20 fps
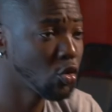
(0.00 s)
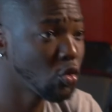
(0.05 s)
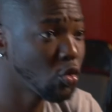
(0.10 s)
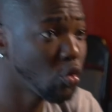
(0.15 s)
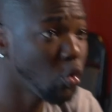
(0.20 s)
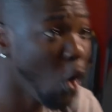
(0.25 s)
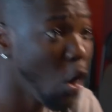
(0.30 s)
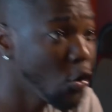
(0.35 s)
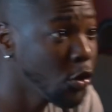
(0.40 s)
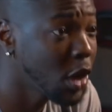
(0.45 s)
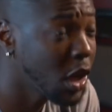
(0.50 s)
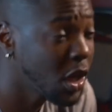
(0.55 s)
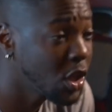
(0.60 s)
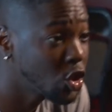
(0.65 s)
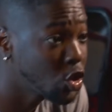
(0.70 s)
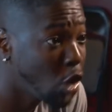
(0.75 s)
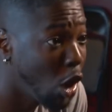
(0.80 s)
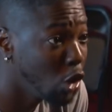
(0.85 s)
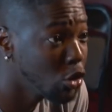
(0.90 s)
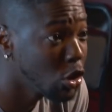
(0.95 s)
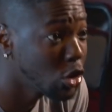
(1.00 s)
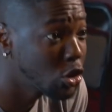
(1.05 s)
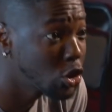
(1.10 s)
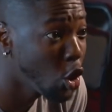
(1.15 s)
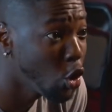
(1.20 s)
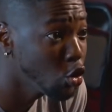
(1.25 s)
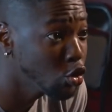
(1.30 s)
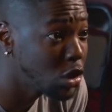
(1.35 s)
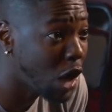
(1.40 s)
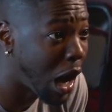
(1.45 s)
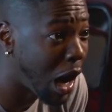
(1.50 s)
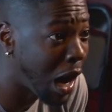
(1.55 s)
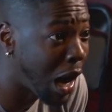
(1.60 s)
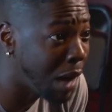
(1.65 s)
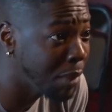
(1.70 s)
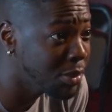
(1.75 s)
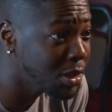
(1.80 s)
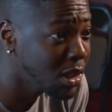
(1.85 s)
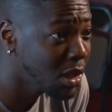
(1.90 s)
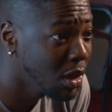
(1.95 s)
Throw the controller two
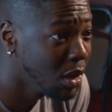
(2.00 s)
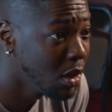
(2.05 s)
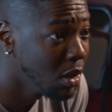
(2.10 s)
times?